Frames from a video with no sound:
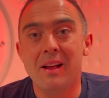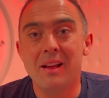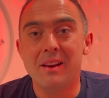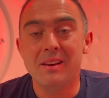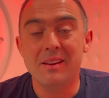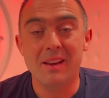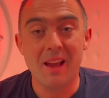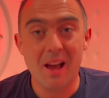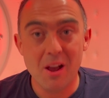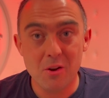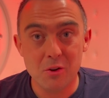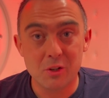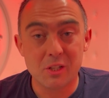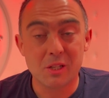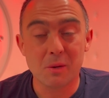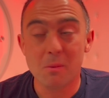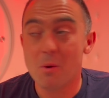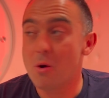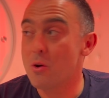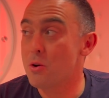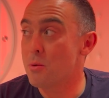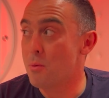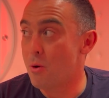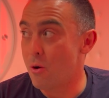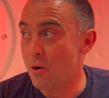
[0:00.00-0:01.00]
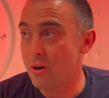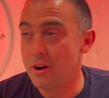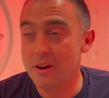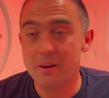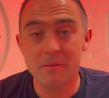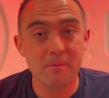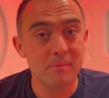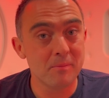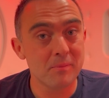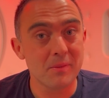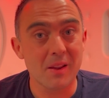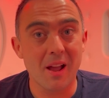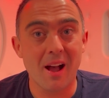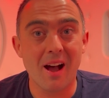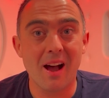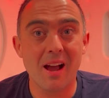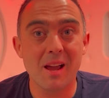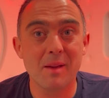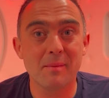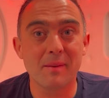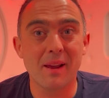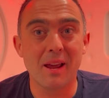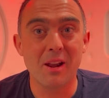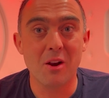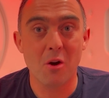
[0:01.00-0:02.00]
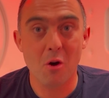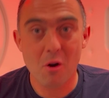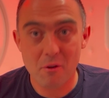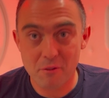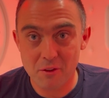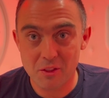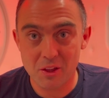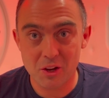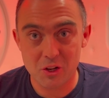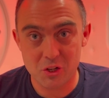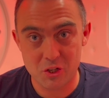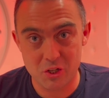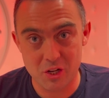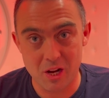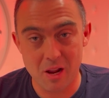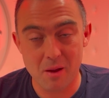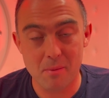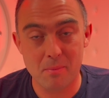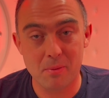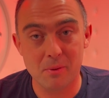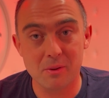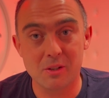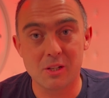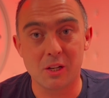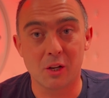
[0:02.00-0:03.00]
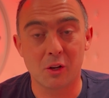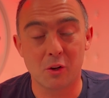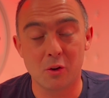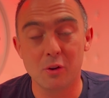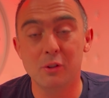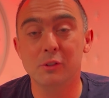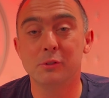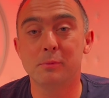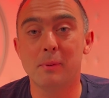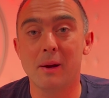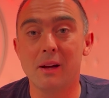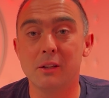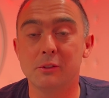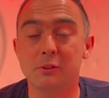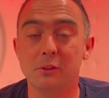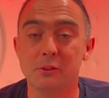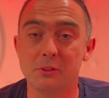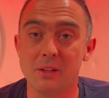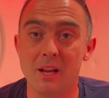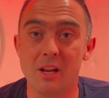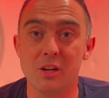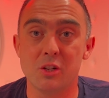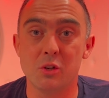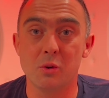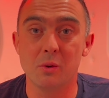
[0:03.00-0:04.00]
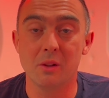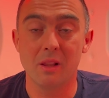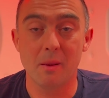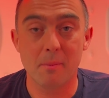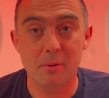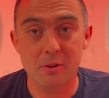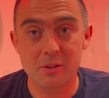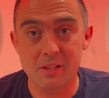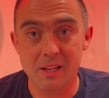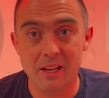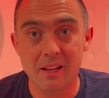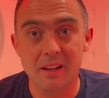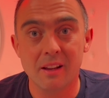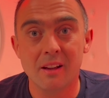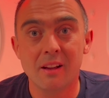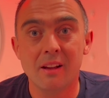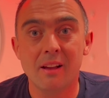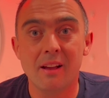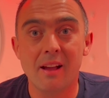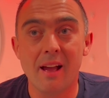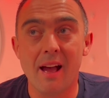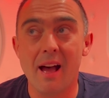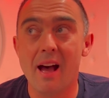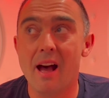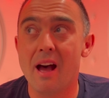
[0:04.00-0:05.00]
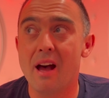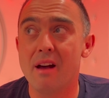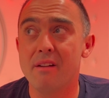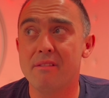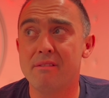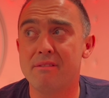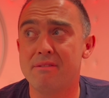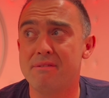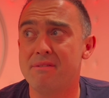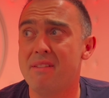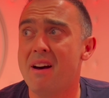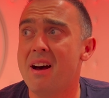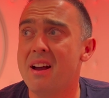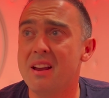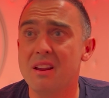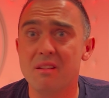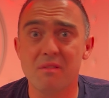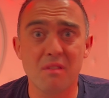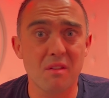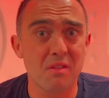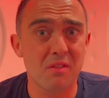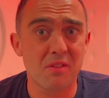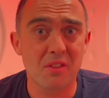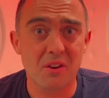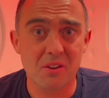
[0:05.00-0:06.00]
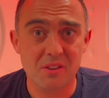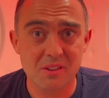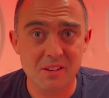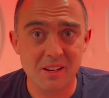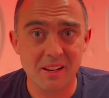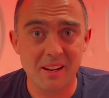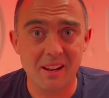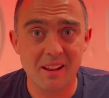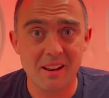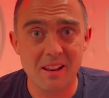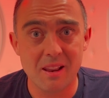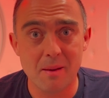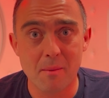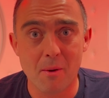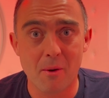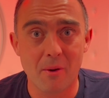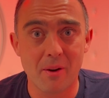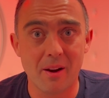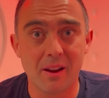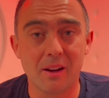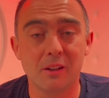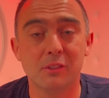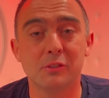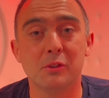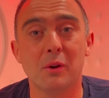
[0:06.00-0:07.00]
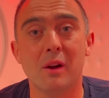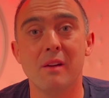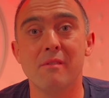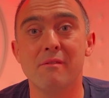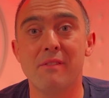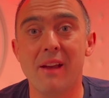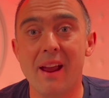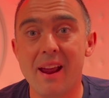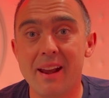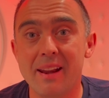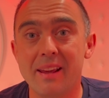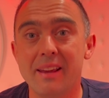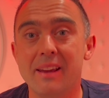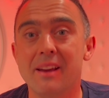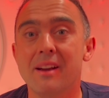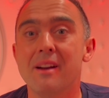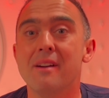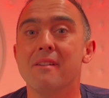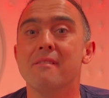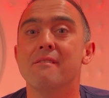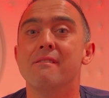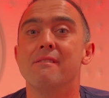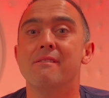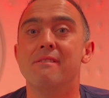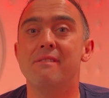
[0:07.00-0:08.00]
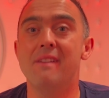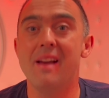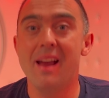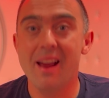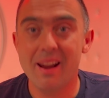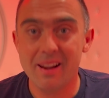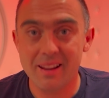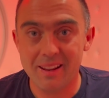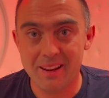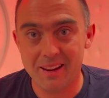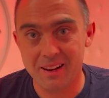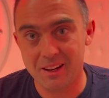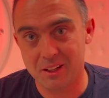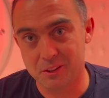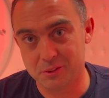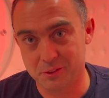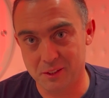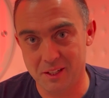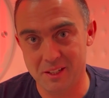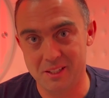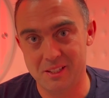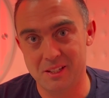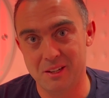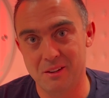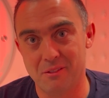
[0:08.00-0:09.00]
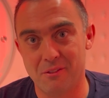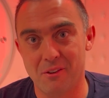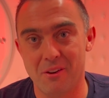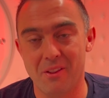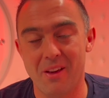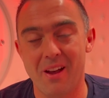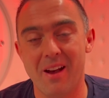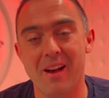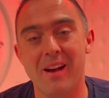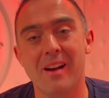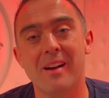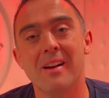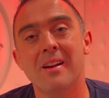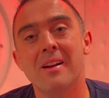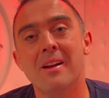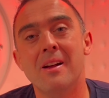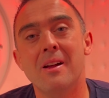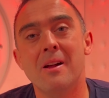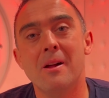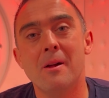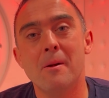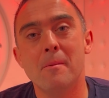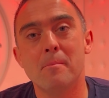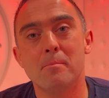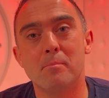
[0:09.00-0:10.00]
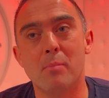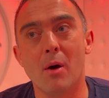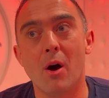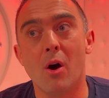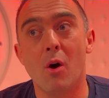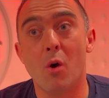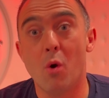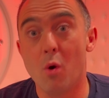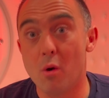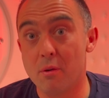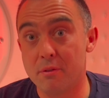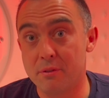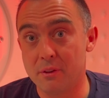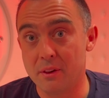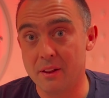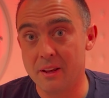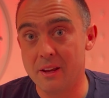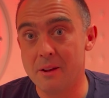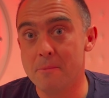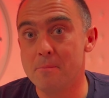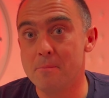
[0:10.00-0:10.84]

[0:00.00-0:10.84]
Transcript: Now, tomorrow morning, I'm getting off of this ship to cruise past the Statue of Liberty at 5:30 in the morning, so I'm very, very excited for that. But hopefully